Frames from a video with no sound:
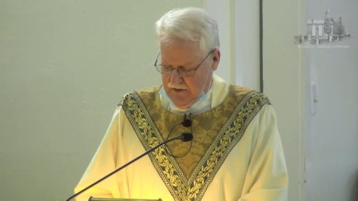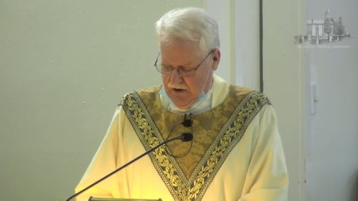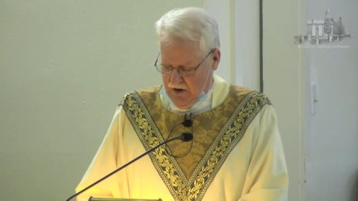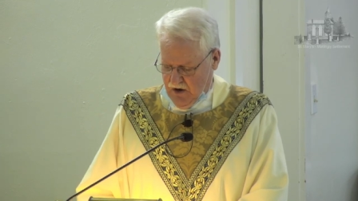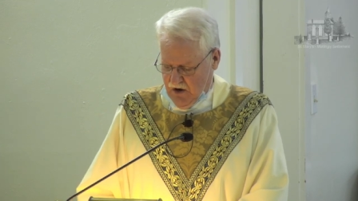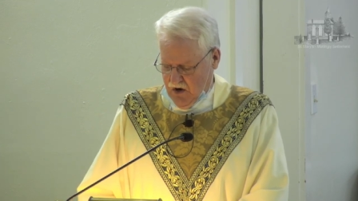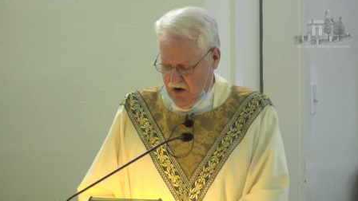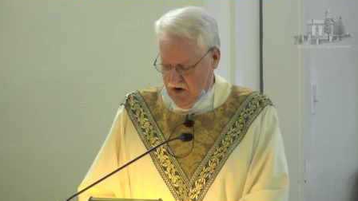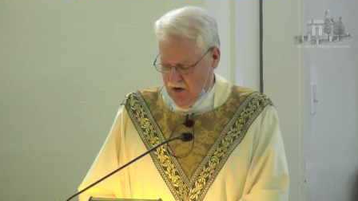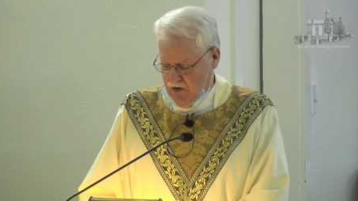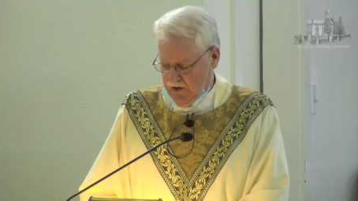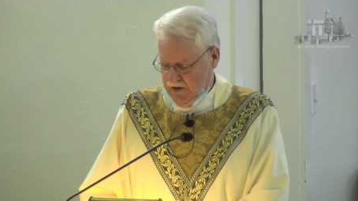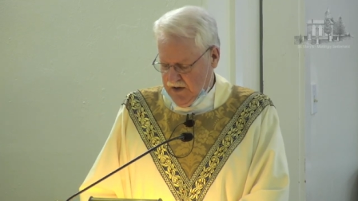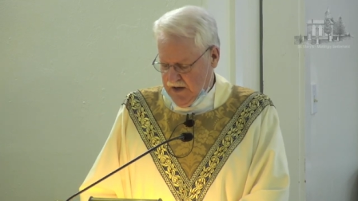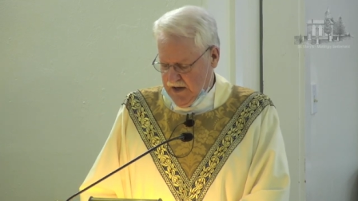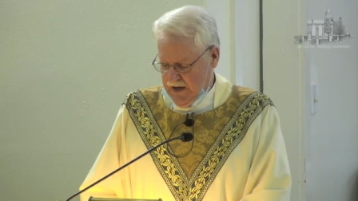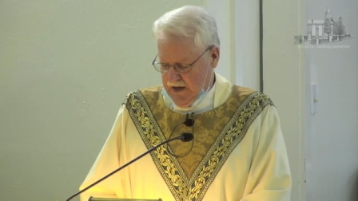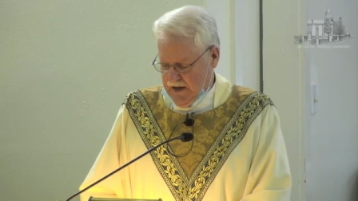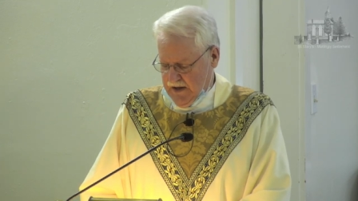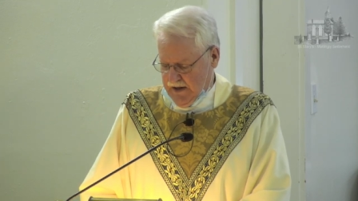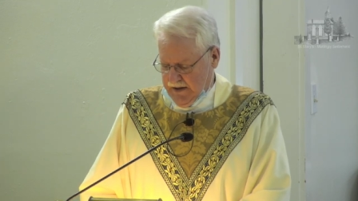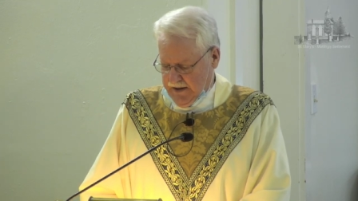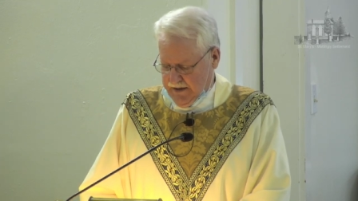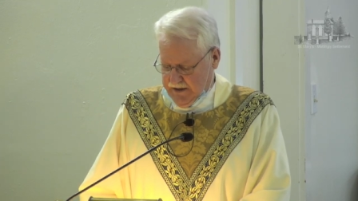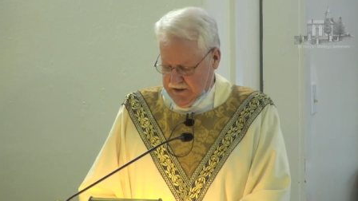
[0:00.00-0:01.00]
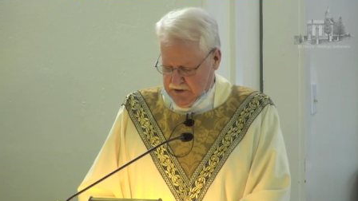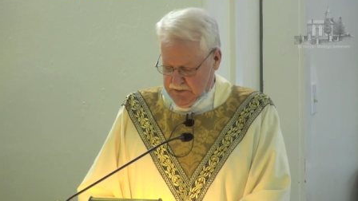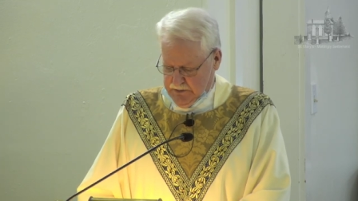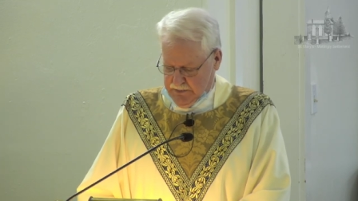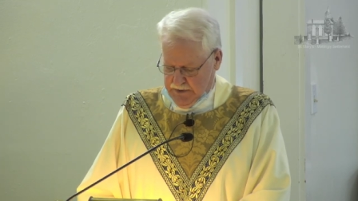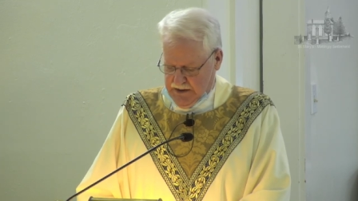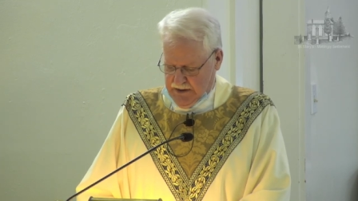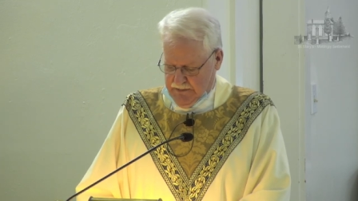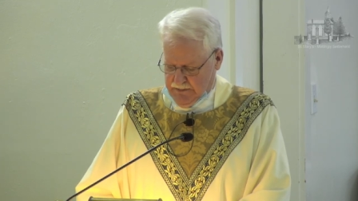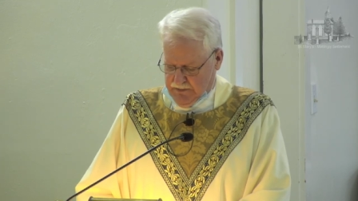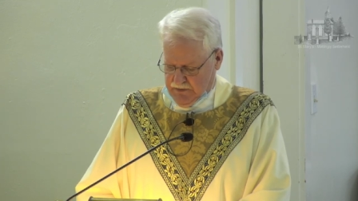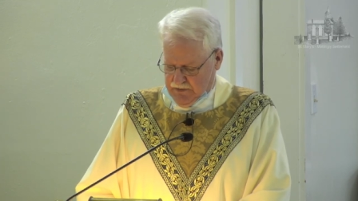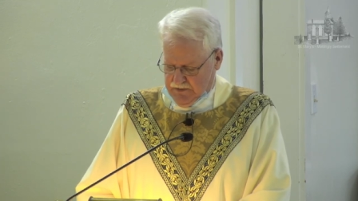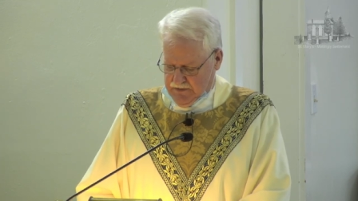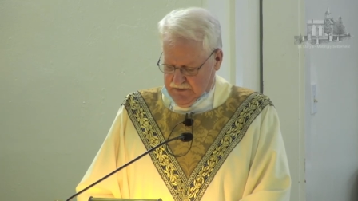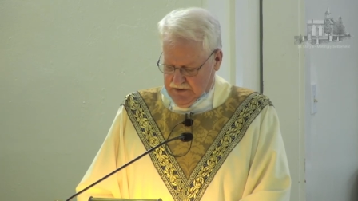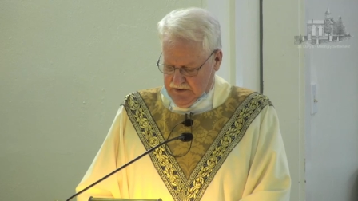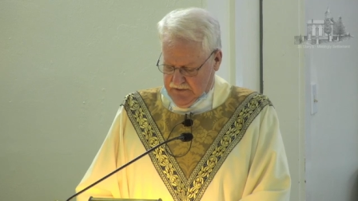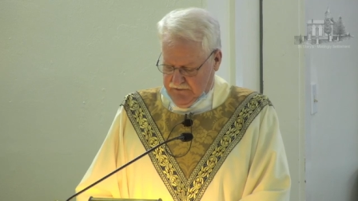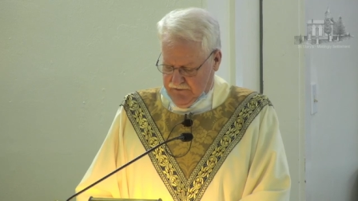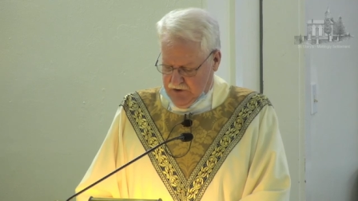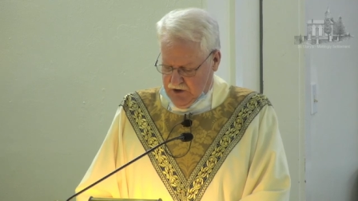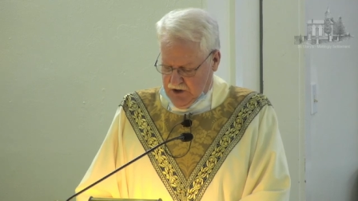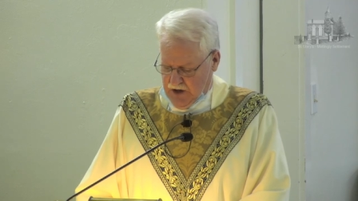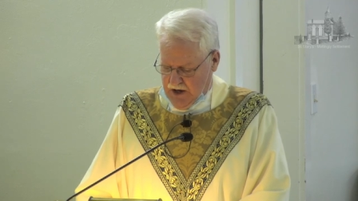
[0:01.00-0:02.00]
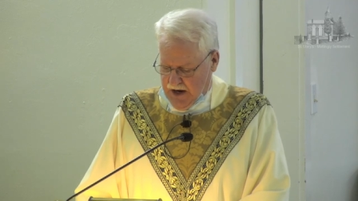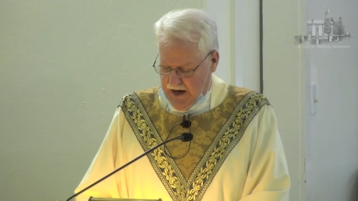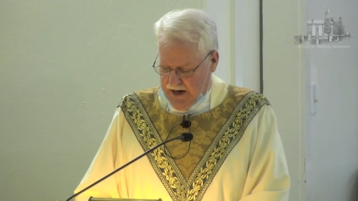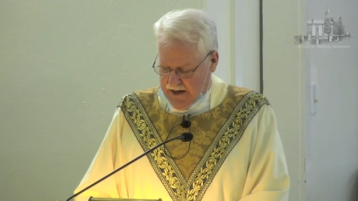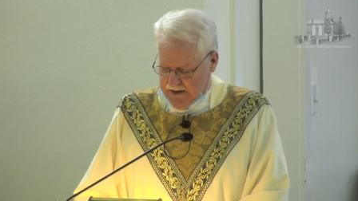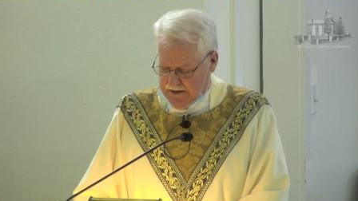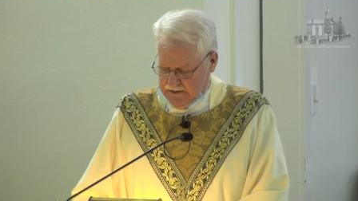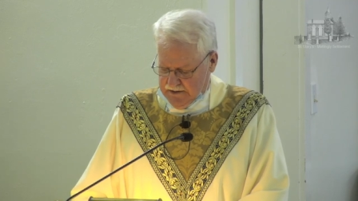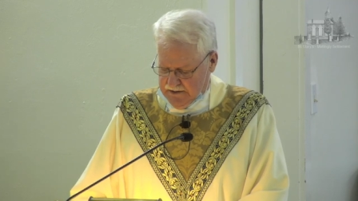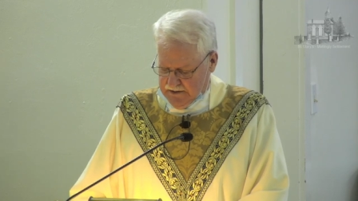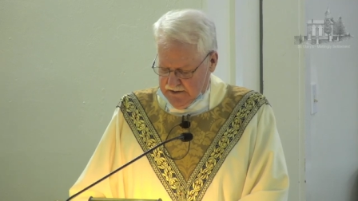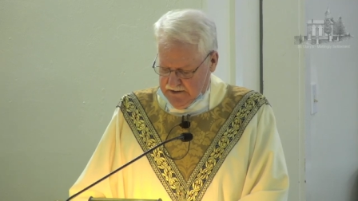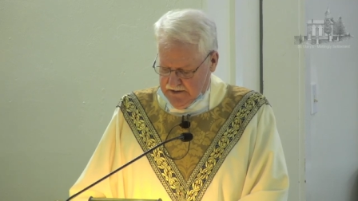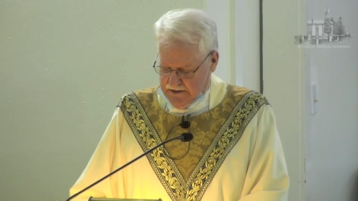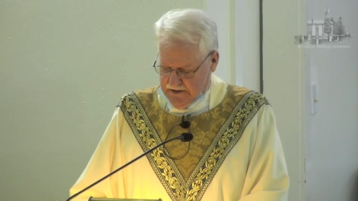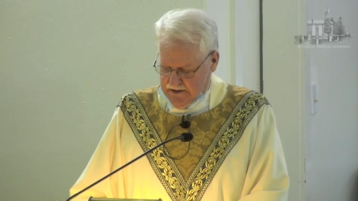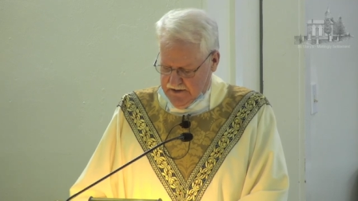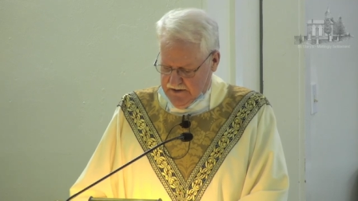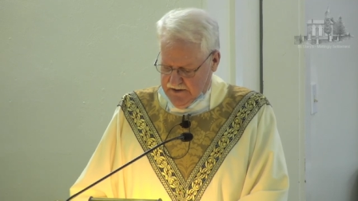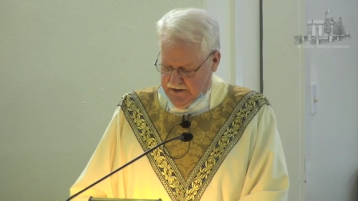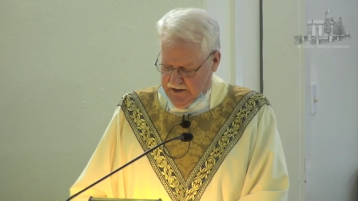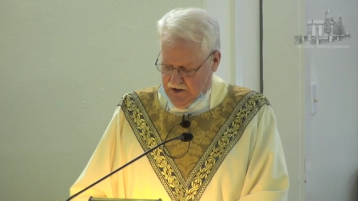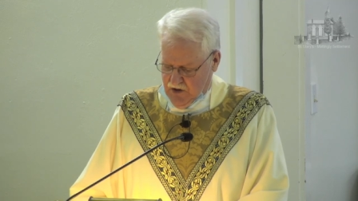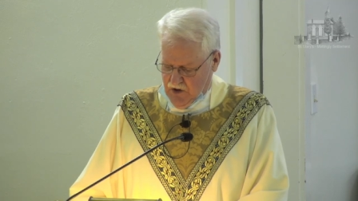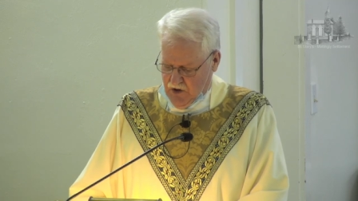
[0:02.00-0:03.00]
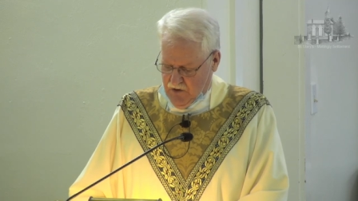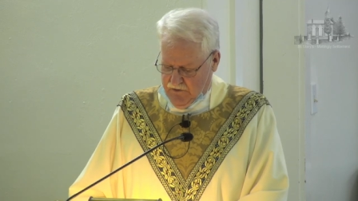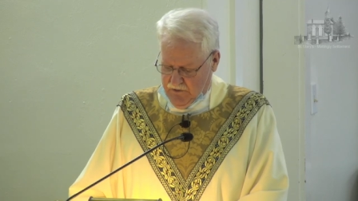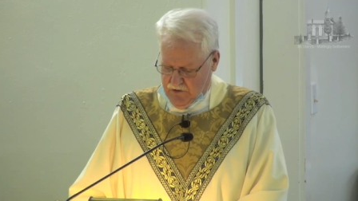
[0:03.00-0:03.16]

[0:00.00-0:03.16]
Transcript: of all his people, the forgotten,